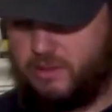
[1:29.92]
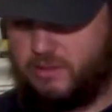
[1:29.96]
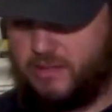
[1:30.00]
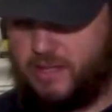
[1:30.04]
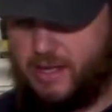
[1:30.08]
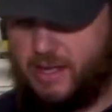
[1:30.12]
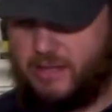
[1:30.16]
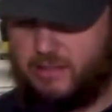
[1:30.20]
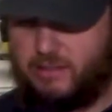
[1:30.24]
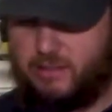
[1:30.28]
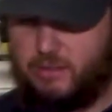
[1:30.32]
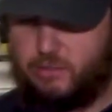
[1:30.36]

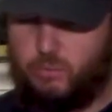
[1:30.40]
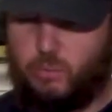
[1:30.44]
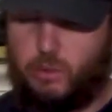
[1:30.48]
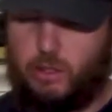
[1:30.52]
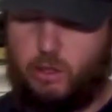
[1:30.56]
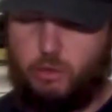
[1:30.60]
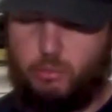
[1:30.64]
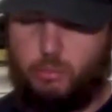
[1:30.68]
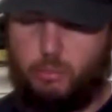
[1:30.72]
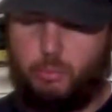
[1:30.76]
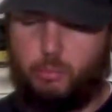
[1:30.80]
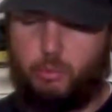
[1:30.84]
exactly
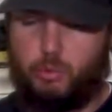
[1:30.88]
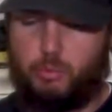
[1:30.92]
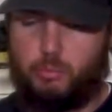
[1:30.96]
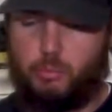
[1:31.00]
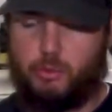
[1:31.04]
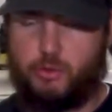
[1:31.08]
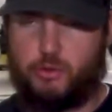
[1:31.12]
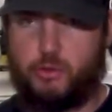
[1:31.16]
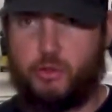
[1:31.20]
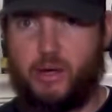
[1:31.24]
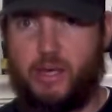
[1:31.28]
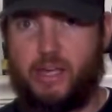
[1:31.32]
we'll, we'll
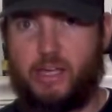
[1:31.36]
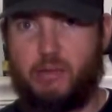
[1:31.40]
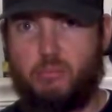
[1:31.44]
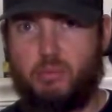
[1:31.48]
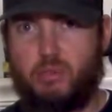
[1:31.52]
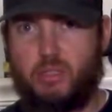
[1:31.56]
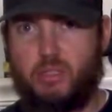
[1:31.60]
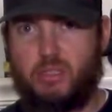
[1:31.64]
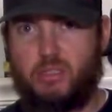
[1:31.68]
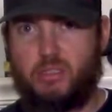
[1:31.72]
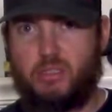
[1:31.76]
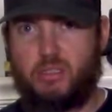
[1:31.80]
portray it,
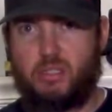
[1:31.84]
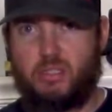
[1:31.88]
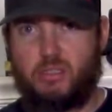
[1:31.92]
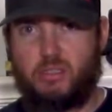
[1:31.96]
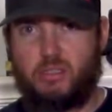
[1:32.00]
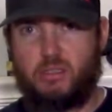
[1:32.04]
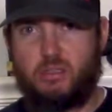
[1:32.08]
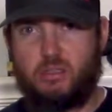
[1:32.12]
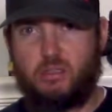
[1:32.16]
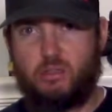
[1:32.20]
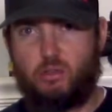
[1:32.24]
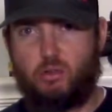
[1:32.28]
but you can see
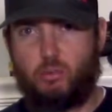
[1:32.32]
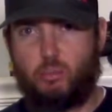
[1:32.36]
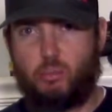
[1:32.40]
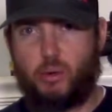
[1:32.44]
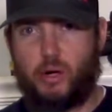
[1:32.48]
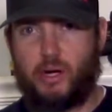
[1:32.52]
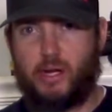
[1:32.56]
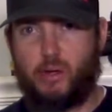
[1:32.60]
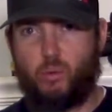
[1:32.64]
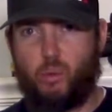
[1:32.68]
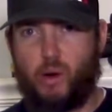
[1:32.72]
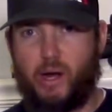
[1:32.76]
it's a little
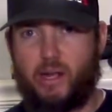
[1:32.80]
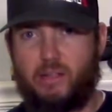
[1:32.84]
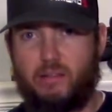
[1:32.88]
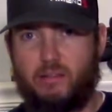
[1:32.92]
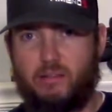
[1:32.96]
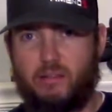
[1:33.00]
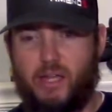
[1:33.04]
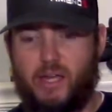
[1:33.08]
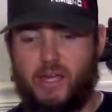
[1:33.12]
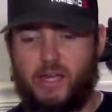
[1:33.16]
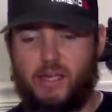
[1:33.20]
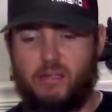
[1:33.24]
bright
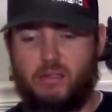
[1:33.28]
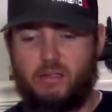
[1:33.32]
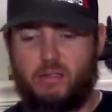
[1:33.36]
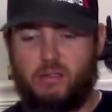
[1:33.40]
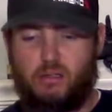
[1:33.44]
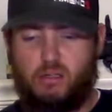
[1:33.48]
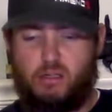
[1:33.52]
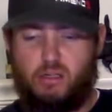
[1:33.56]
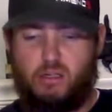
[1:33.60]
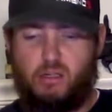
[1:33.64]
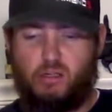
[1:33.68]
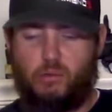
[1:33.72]
white light,
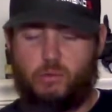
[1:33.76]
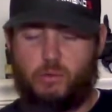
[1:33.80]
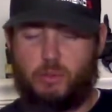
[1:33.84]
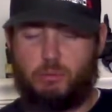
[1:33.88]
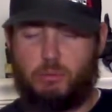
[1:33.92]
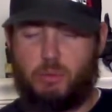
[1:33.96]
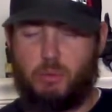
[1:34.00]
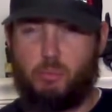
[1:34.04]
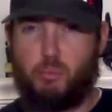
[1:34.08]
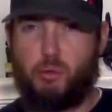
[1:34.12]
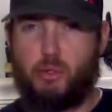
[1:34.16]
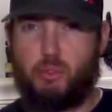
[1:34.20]
which
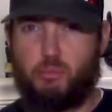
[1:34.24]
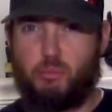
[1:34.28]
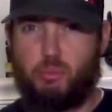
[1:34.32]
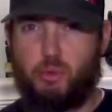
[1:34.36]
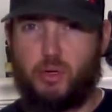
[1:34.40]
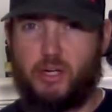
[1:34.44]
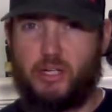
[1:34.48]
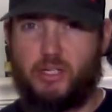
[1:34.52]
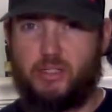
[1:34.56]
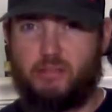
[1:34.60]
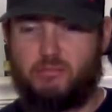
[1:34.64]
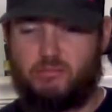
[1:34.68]
will be pretty
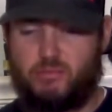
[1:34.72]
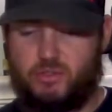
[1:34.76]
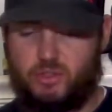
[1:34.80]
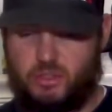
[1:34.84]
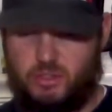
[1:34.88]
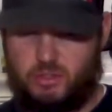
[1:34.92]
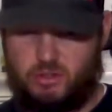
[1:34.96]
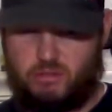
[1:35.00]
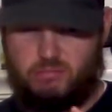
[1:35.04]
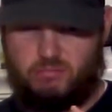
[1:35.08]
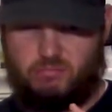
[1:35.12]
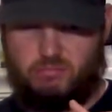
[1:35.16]
bright
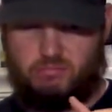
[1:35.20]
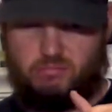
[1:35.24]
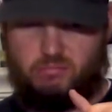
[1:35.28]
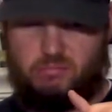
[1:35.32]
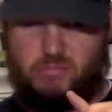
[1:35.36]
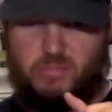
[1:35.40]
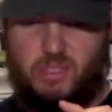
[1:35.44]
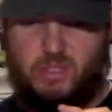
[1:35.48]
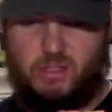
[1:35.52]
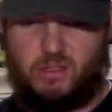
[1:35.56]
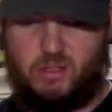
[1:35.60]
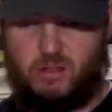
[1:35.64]
just,
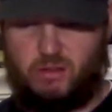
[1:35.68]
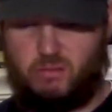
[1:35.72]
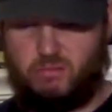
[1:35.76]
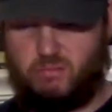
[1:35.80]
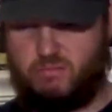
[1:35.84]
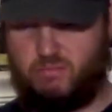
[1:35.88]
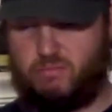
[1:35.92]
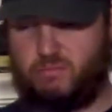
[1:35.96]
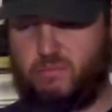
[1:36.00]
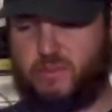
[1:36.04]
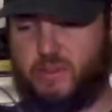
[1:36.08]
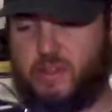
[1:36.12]
you
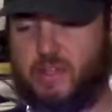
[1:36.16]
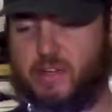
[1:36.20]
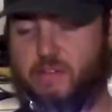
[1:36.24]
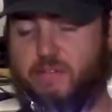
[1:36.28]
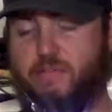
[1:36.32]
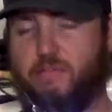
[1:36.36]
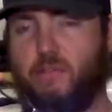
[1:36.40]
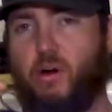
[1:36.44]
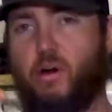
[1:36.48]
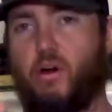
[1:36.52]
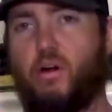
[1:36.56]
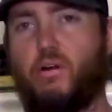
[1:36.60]
know,
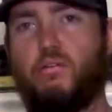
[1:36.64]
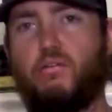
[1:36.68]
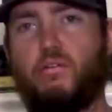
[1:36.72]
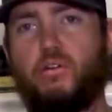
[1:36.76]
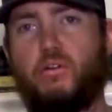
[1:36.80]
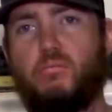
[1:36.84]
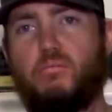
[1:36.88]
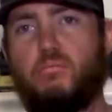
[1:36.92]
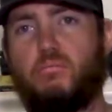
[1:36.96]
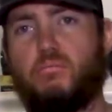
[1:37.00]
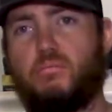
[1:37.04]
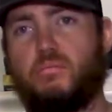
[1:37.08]
that far
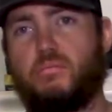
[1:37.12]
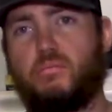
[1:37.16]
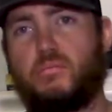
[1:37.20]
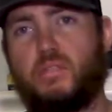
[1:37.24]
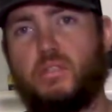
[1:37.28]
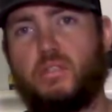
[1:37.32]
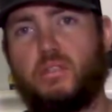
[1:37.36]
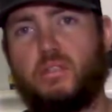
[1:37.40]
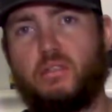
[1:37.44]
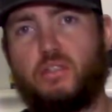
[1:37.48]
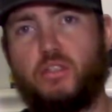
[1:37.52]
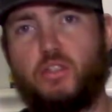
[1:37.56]
from
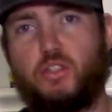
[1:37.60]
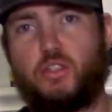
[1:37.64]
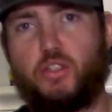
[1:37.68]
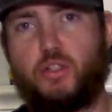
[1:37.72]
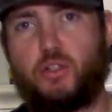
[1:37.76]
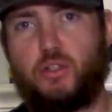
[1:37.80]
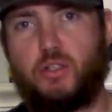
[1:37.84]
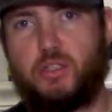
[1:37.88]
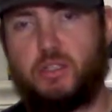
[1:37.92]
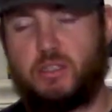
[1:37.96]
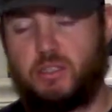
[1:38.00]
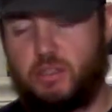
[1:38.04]
the, the
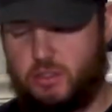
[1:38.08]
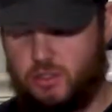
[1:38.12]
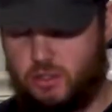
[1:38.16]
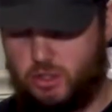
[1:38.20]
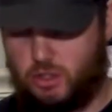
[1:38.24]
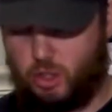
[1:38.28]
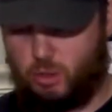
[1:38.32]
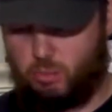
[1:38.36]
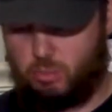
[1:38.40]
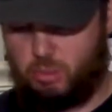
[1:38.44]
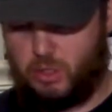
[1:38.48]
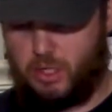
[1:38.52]
turret to the
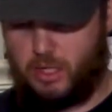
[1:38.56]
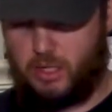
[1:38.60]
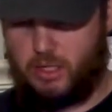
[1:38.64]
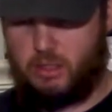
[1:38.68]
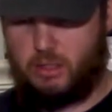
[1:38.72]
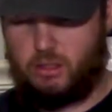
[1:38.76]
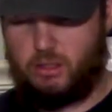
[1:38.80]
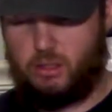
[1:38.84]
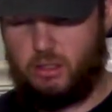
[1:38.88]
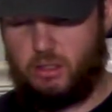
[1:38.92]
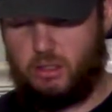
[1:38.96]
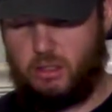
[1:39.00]
shell
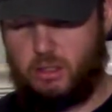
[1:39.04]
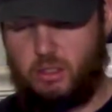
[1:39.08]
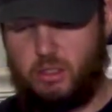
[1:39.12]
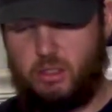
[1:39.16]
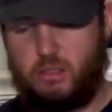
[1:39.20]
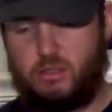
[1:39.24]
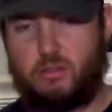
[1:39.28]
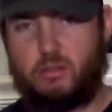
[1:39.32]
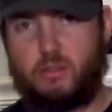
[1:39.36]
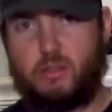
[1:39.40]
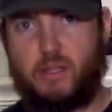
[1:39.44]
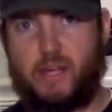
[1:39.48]
plate.
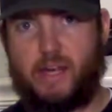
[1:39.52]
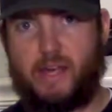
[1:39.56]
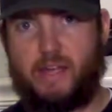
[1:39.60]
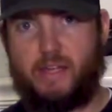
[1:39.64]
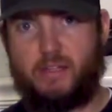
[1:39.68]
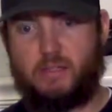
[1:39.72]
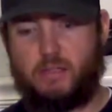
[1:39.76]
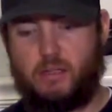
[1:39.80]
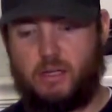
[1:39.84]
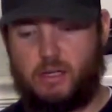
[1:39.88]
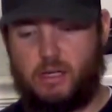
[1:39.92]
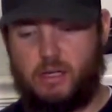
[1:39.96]
So
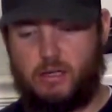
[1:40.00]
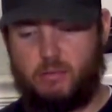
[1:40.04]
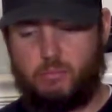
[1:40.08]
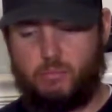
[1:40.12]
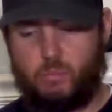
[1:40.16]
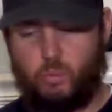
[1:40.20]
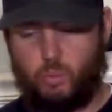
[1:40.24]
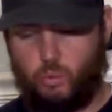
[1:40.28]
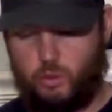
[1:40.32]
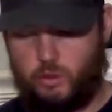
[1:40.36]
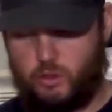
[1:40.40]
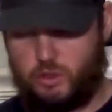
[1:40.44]
that
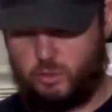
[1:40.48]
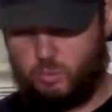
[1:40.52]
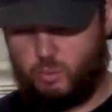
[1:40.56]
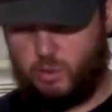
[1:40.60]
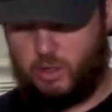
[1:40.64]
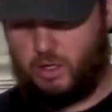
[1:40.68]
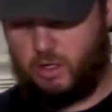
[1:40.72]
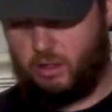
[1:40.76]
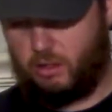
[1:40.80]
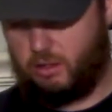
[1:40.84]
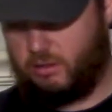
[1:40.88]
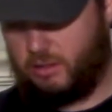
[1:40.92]
um, works
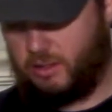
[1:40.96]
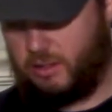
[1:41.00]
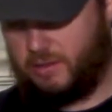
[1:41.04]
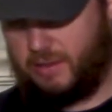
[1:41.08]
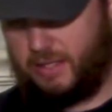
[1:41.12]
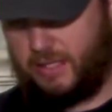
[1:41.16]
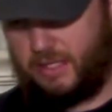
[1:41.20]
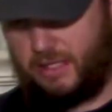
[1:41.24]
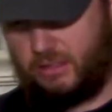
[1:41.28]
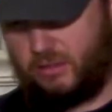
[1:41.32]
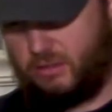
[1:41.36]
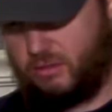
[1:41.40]
well.
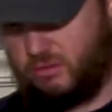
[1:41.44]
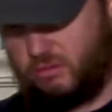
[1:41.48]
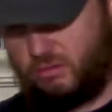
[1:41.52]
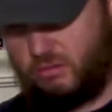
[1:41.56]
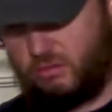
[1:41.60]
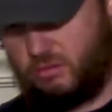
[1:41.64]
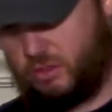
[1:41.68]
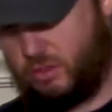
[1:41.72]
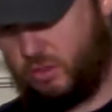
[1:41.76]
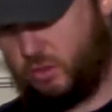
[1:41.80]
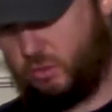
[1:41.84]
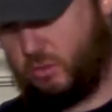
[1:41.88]
And then
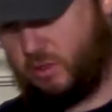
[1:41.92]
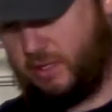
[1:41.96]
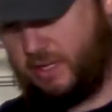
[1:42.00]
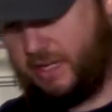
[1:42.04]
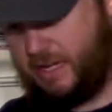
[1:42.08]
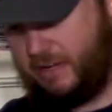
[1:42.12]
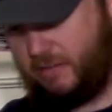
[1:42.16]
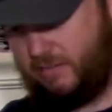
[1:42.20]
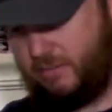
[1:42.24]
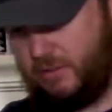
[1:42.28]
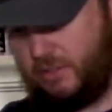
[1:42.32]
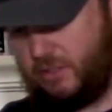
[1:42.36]
just while
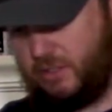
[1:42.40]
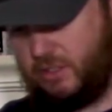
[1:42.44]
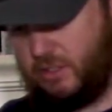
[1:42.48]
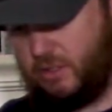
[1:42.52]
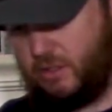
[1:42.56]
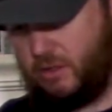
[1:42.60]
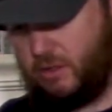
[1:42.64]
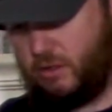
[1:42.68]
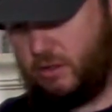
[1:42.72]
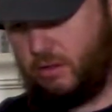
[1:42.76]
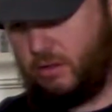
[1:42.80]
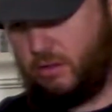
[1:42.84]
I have this
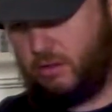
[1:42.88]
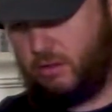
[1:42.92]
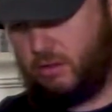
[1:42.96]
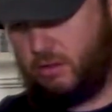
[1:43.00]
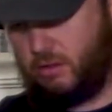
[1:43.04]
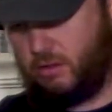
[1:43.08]
here,